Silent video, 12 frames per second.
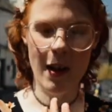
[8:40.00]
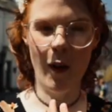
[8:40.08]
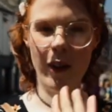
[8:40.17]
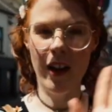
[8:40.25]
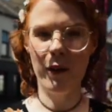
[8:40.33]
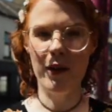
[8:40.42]
so
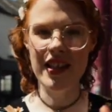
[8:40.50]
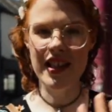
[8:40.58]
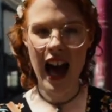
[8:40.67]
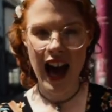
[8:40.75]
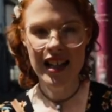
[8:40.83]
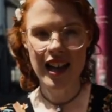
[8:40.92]
there was
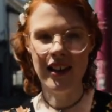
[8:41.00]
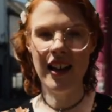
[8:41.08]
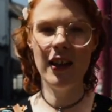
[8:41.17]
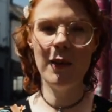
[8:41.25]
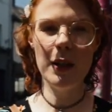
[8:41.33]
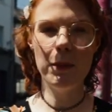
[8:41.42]
that, and
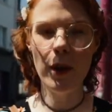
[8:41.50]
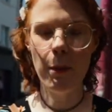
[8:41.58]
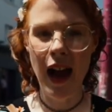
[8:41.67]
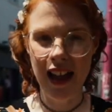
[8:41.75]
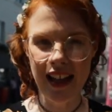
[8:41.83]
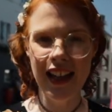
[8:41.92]
then there was pure
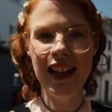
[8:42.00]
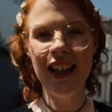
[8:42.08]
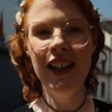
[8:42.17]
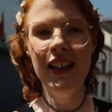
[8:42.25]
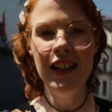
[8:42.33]
panic.